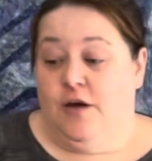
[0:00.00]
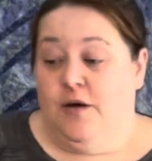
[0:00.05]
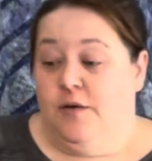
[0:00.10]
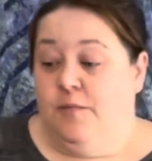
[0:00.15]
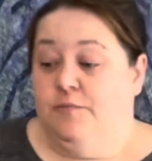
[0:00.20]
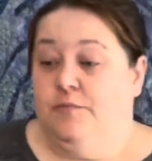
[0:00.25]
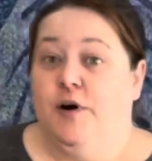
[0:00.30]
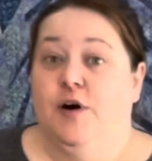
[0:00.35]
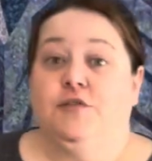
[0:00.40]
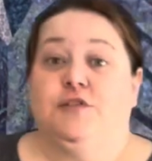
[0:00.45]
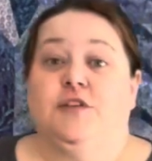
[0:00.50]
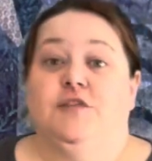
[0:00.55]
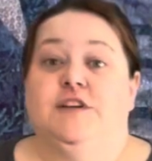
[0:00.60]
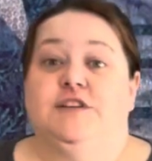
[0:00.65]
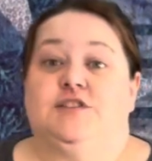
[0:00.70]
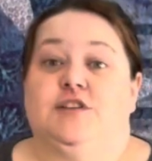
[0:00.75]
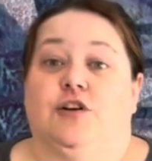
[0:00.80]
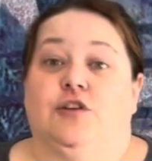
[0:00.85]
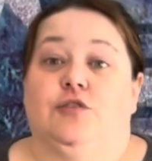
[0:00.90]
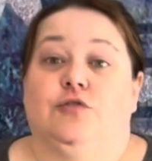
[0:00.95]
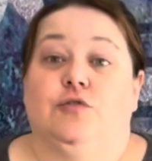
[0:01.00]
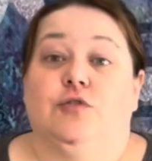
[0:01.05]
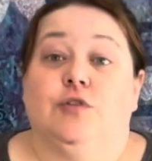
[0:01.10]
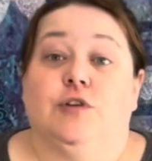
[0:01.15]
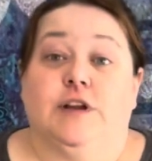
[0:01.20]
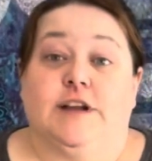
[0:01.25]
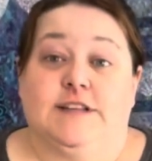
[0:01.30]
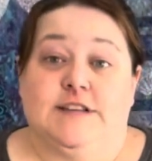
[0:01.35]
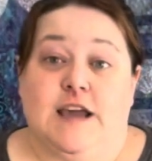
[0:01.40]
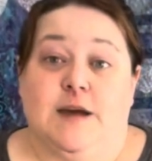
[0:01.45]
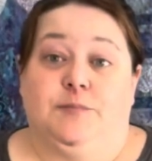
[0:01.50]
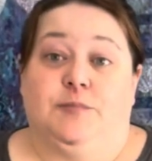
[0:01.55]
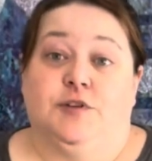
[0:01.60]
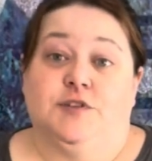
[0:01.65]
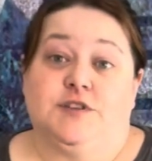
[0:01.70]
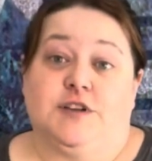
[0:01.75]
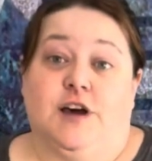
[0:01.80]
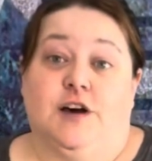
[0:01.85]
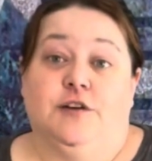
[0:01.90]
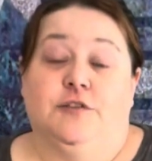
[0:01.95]
both of these are good
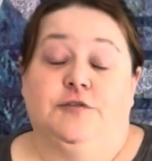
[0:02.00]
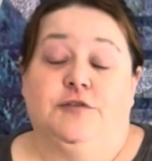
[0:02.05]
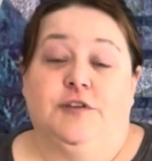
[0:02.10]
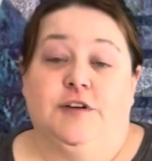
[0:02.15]
examples of